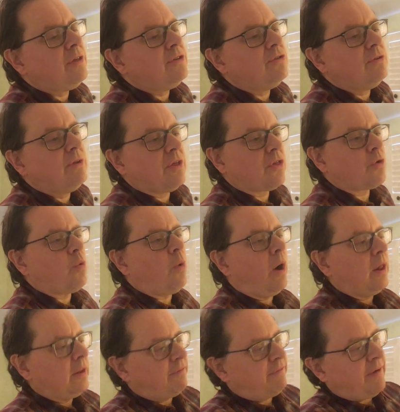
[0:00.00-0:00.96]
to
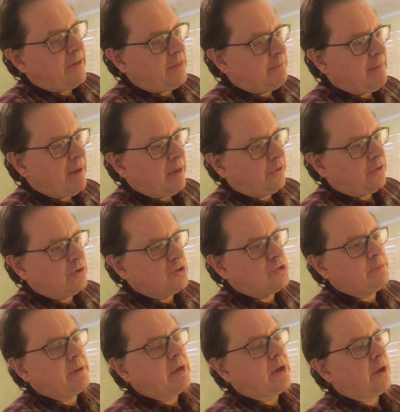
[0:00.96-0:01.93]
disqualify the
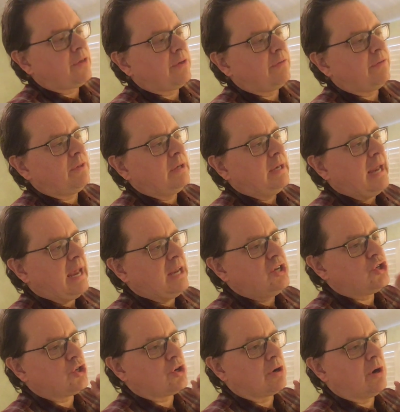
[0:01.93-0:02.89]
message because of the
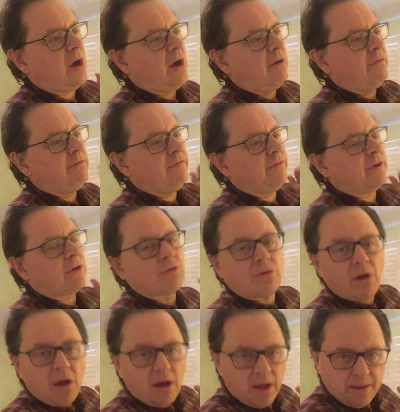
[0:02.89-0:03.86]
nature of the
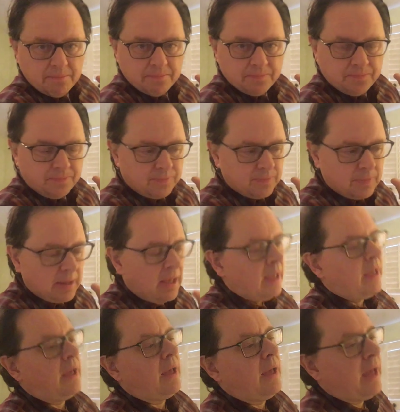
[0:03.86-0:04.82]
crime.
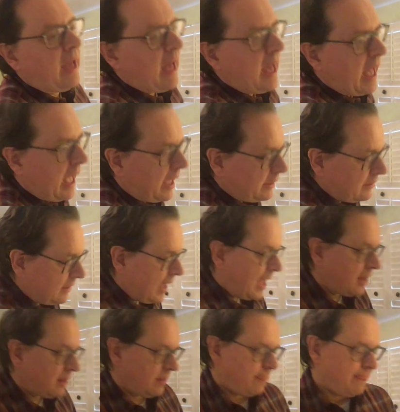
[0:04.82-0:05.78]
And
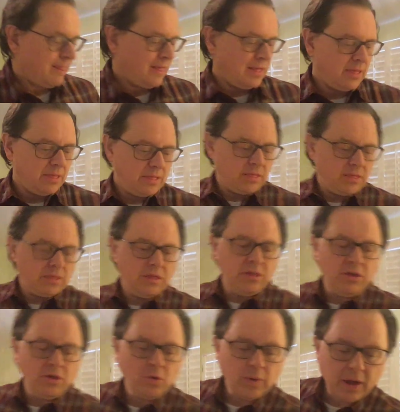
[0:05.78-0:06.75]
yet, the
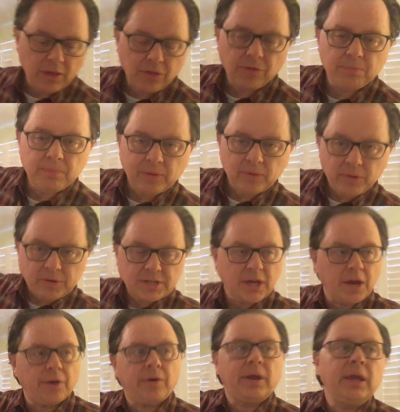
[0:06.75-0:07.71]
U.S.
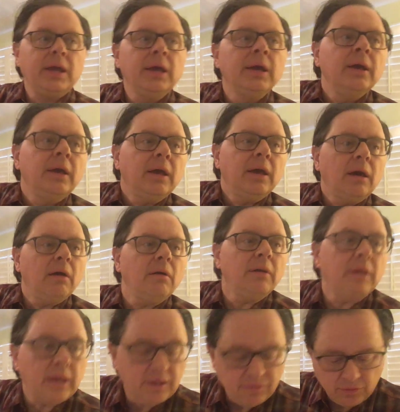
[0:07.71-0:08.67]
military,
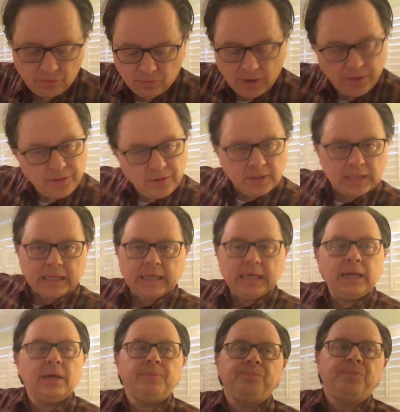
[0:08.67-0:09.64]
even
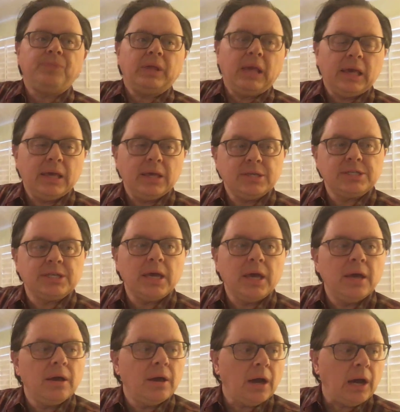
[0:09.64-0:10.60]
recently, is
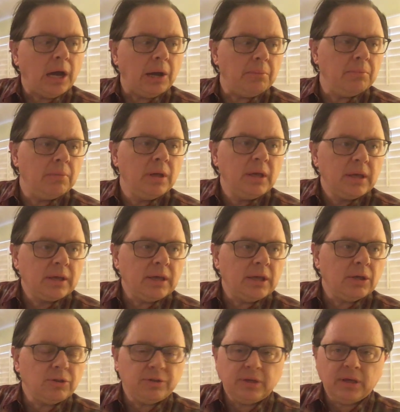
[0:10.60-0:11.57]

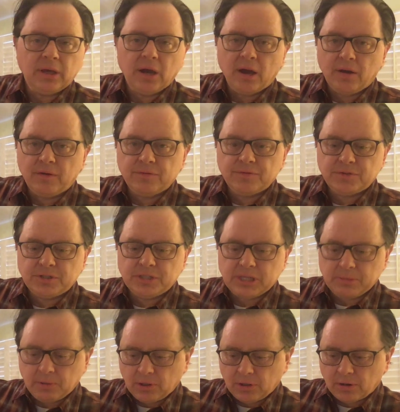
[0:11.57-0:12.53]
guilty of
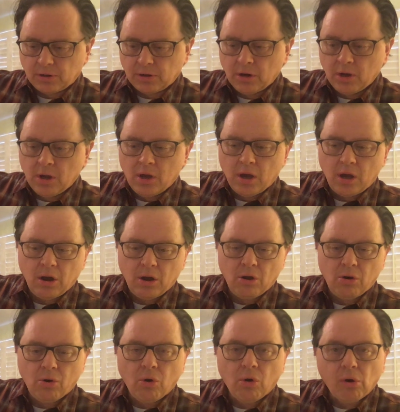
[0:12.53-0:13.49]
similar
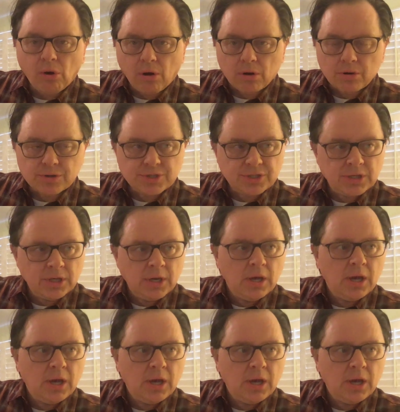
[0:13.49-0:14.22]
horrors.